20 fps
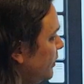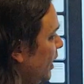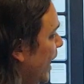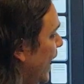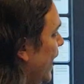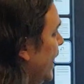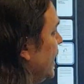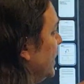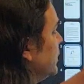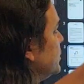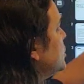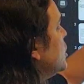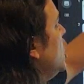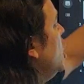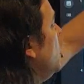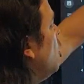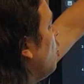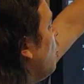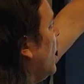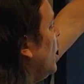And
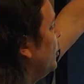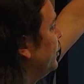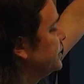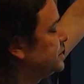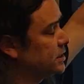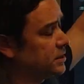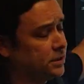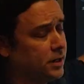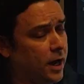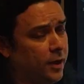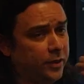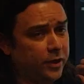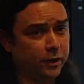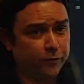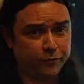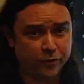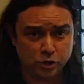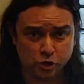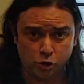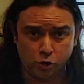while this is not the
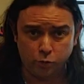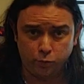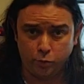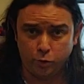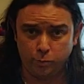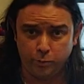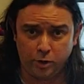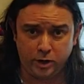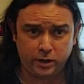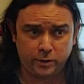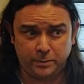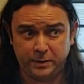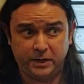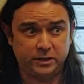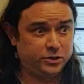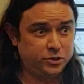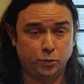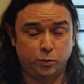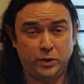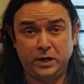official rubric
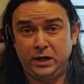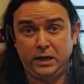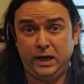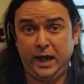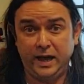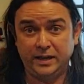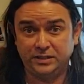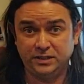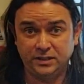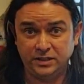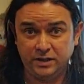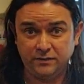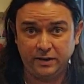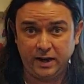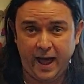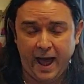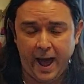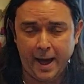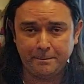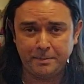because the reading hasn't even
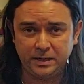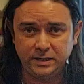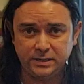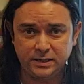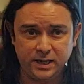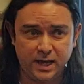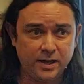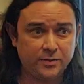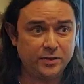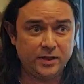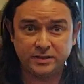happened yet,